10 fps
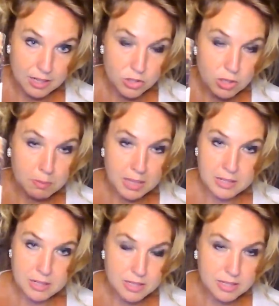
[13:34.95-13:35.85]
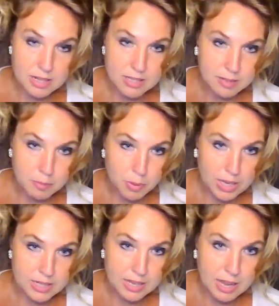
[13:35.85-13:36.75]
She planted a seed at some point
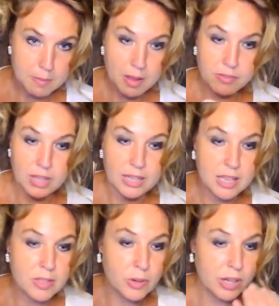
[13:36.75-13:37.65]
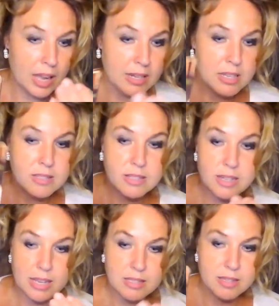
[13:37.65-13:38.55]
in time of like either kindness,
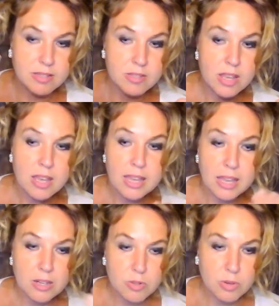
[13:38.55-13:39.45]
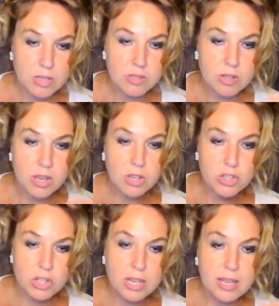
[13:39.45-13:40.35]
niceness, interest.
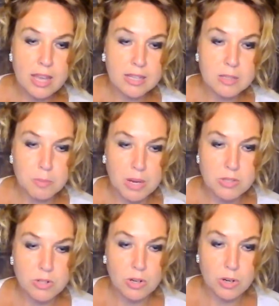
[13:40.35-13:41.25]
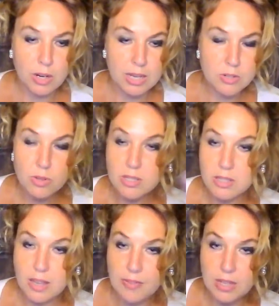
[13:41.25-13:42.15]
She expressed her interest
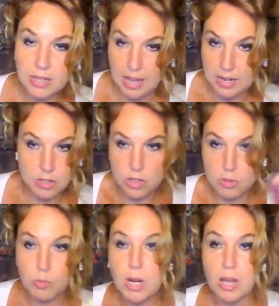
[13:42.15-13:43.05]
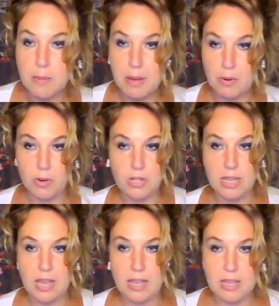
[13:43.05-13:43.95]
and then kind of just went on about her
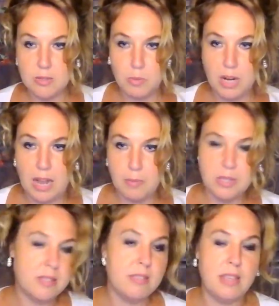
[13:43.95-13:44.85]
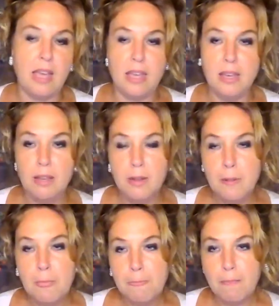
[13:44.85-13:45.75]
day, is what I would say.
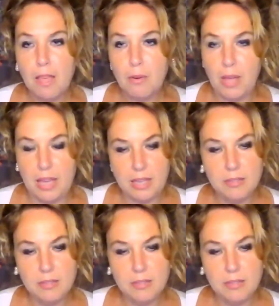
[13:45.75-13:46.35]
Okay.